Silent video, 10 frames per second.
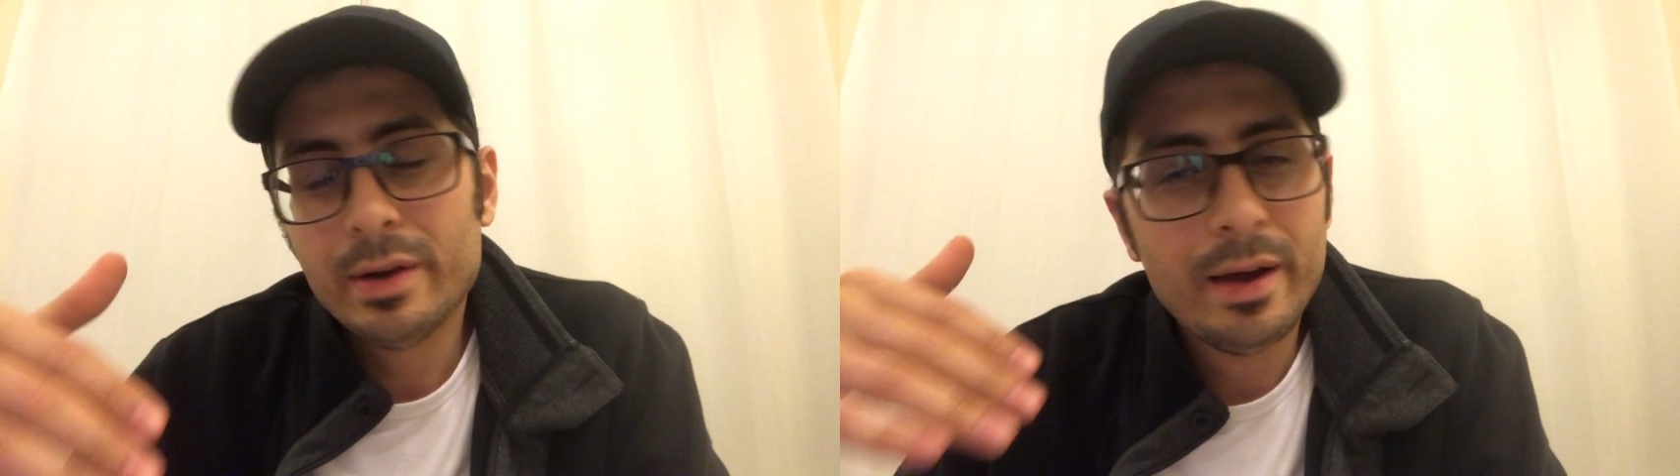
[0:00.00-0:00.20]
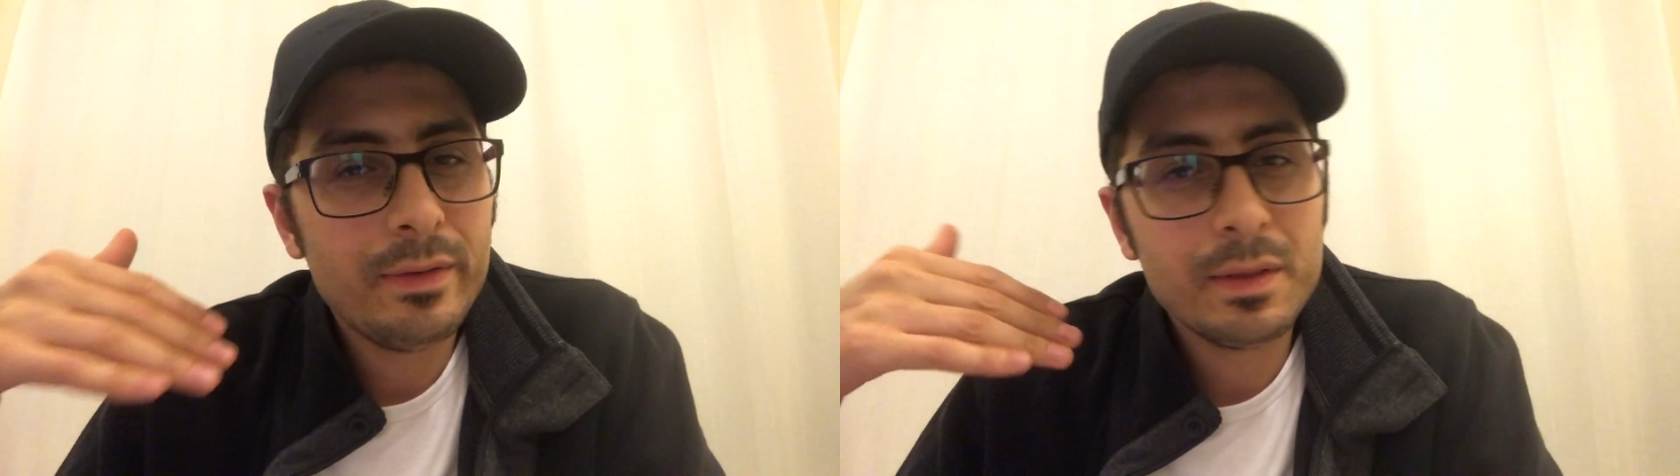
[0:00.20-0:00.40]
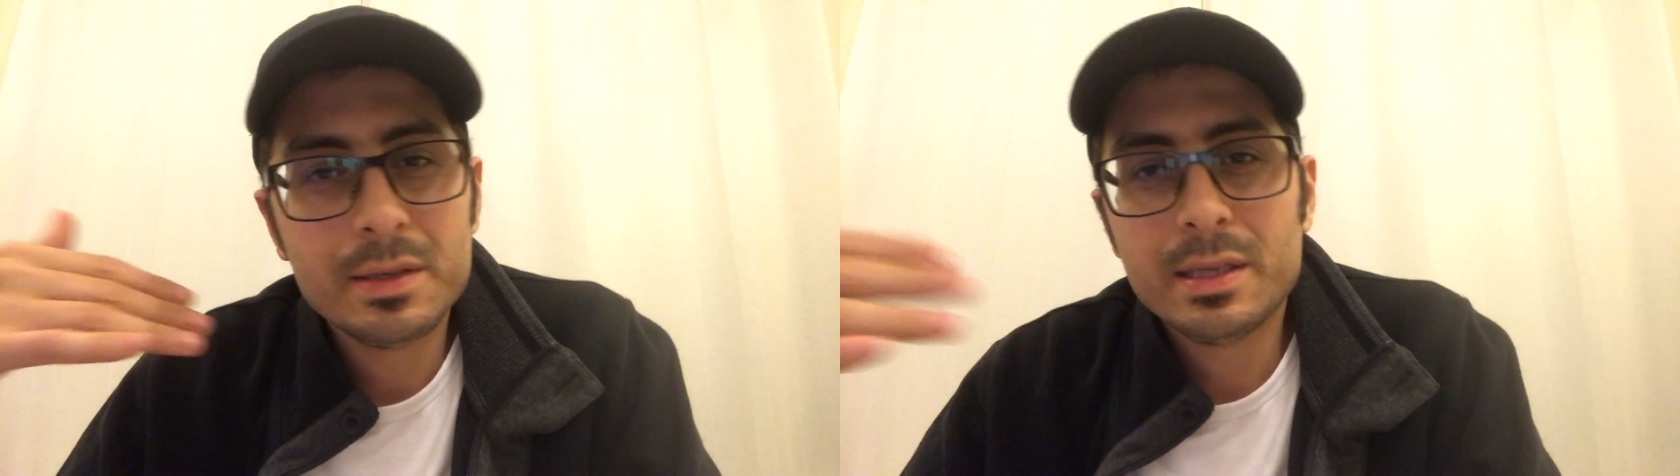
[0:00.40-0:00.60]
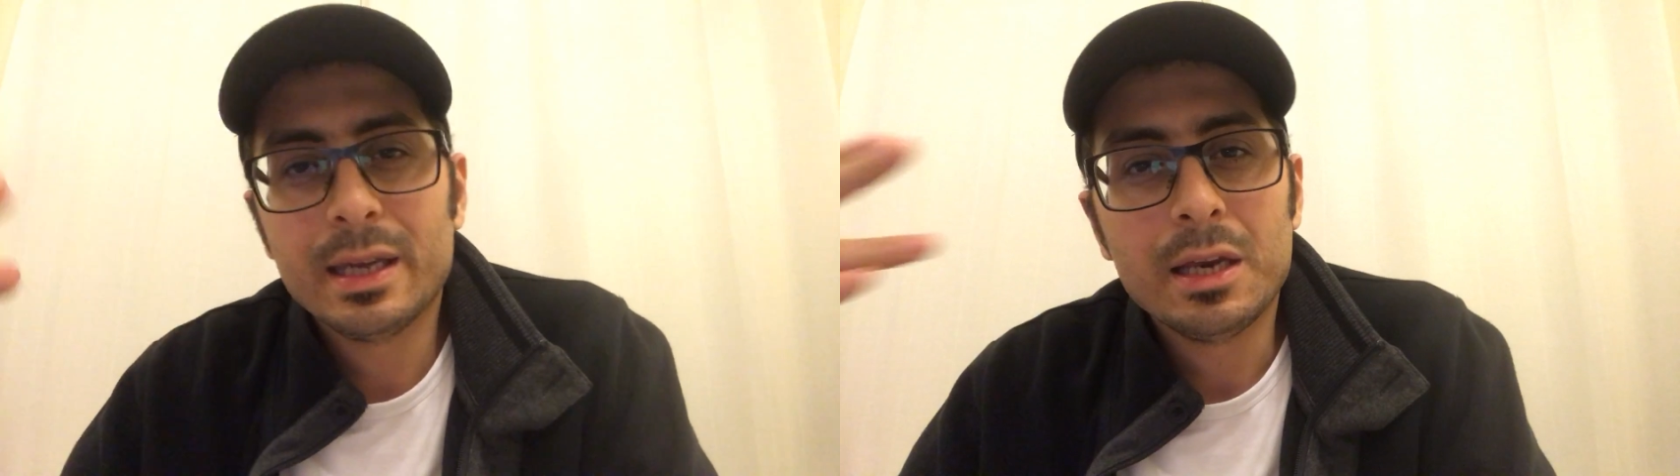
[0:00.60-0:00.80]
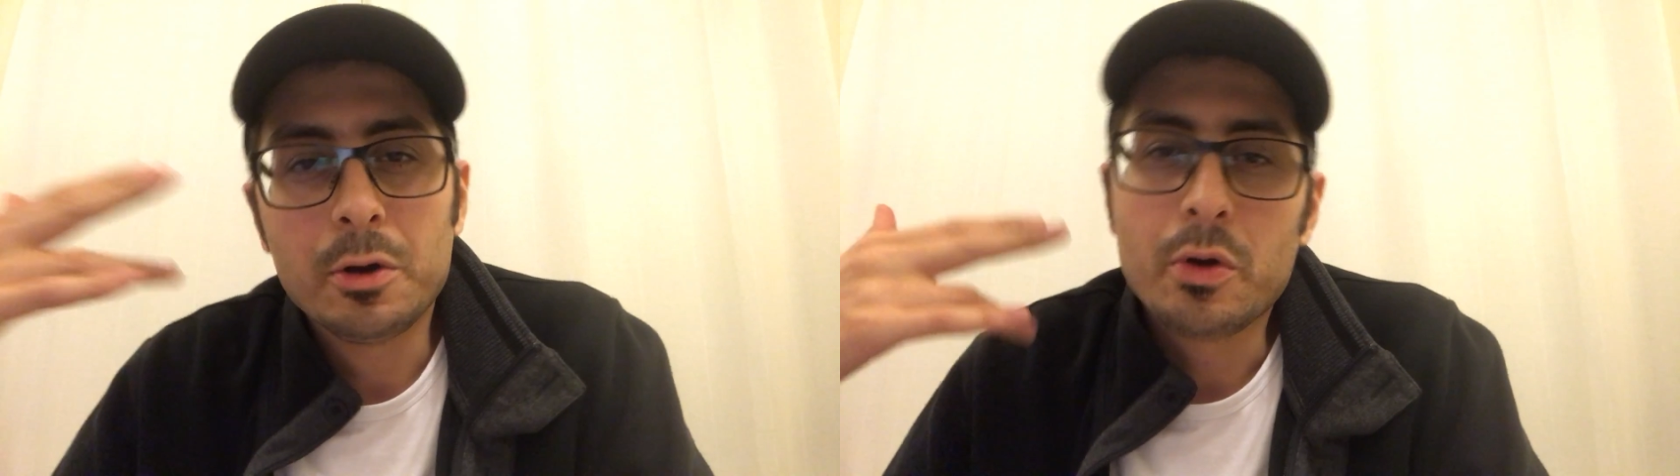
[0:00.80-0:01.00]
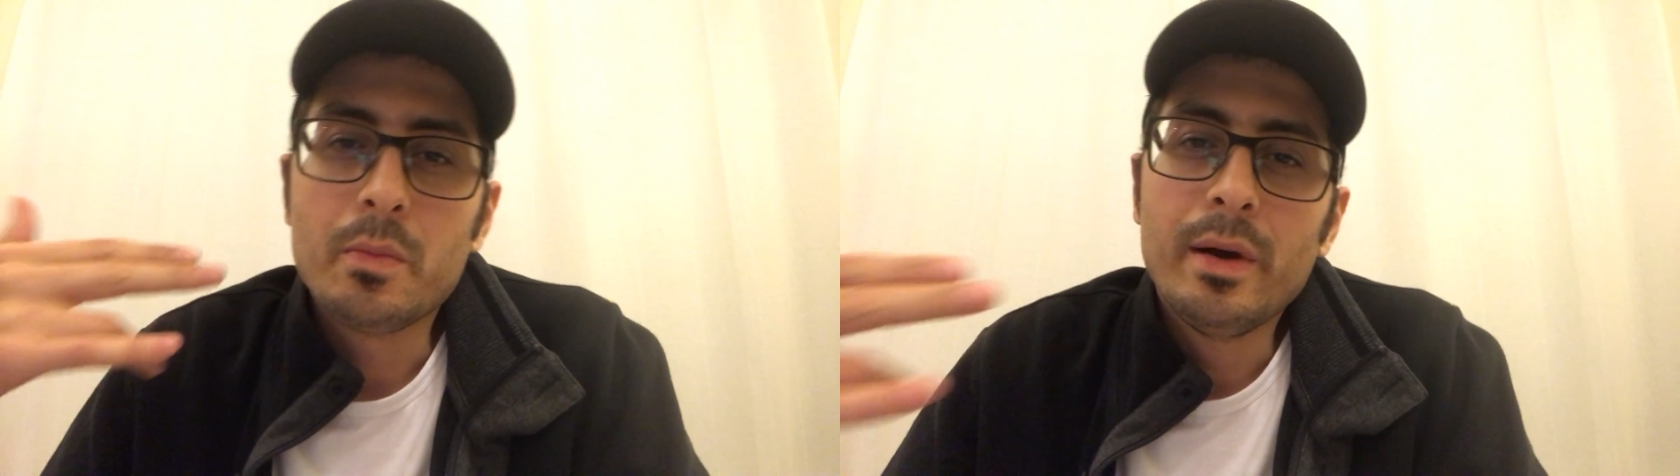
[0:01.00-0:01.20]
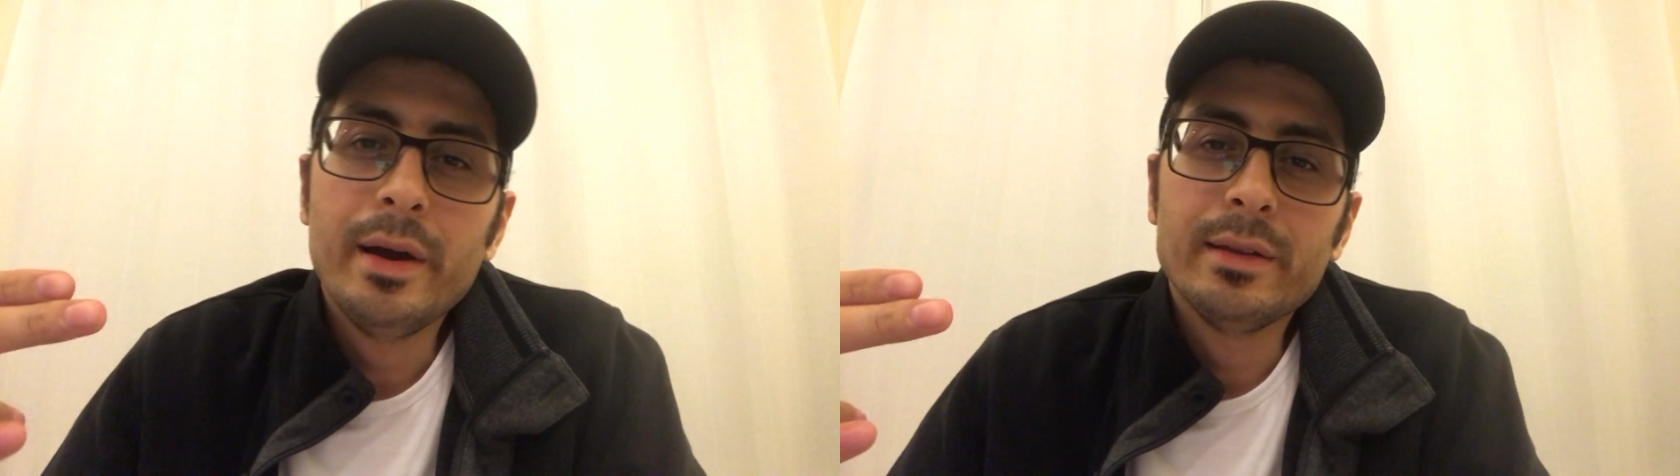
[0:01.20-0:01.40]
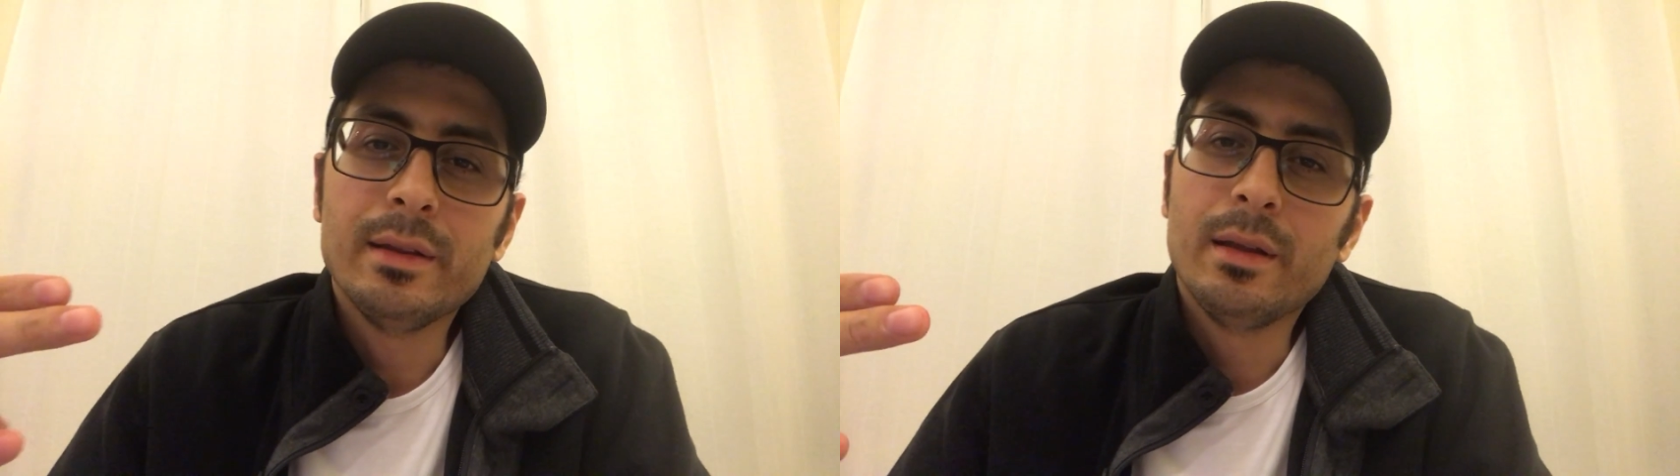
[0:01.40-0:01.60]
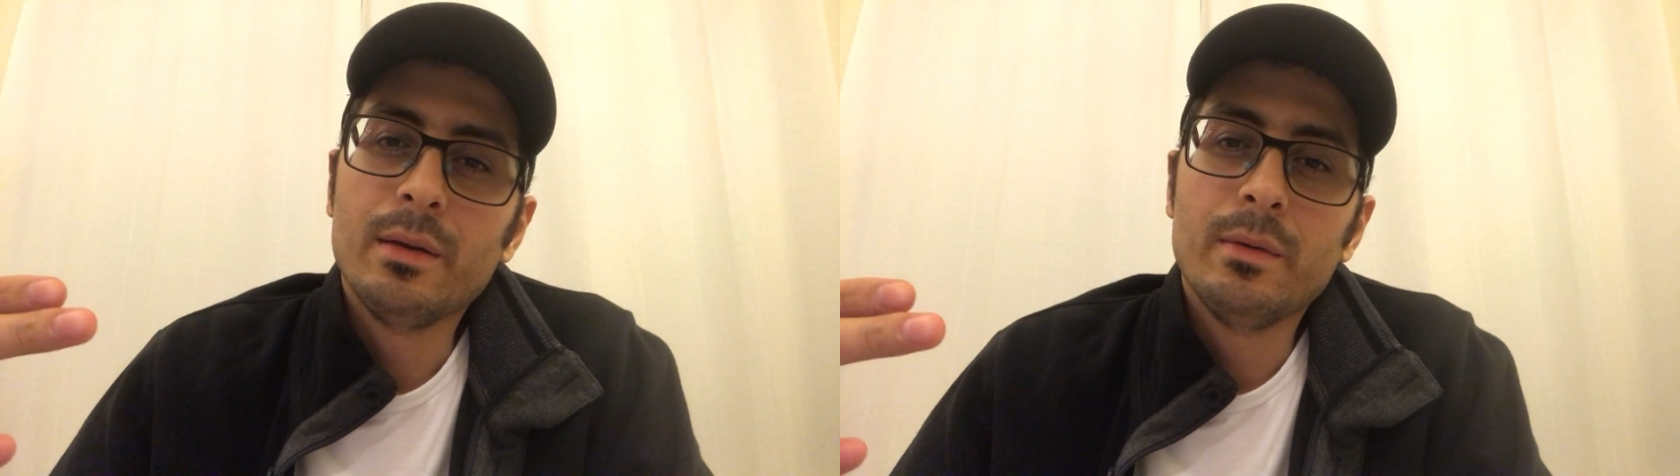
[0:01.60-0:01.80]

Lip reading: you're having this thing in your mind